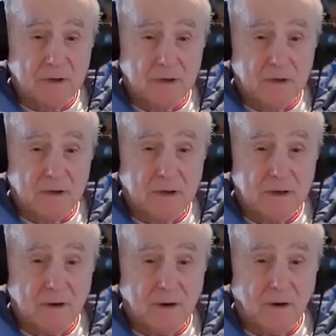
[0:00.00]
But
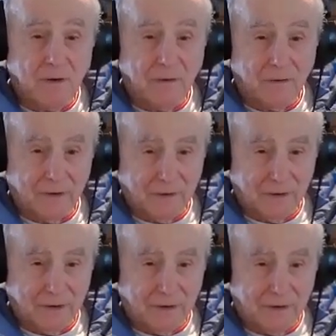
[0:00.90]
it was a long time
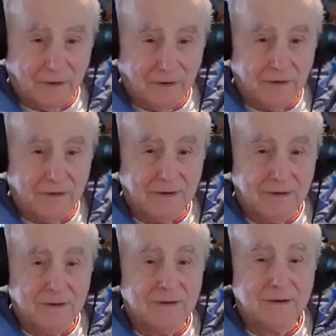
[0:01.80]
ago.
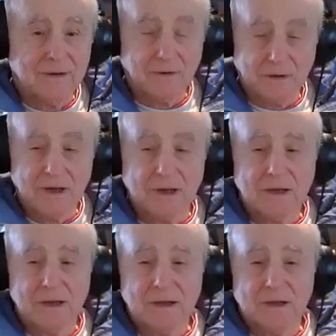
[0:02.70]
Okay. She's a
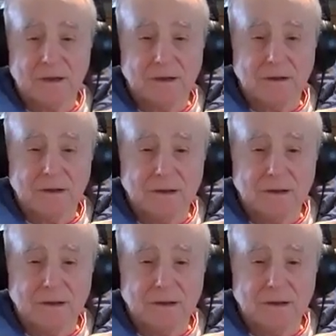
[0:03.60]
teenager.